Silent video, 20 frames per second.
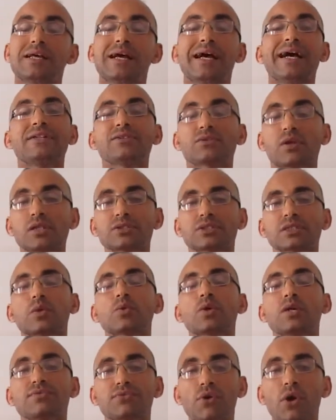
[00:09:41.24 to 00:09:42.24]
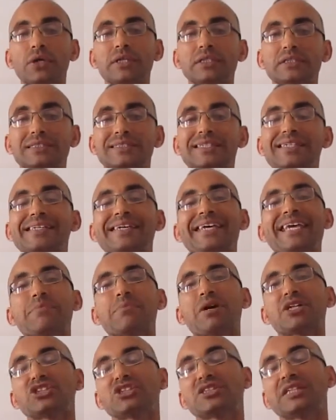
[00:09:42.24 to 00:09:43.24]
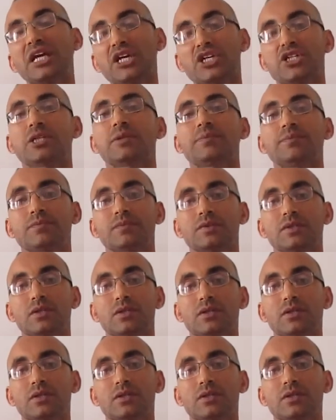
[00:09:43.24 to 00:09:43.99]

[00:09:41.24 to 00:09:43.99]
and also avoids imagination,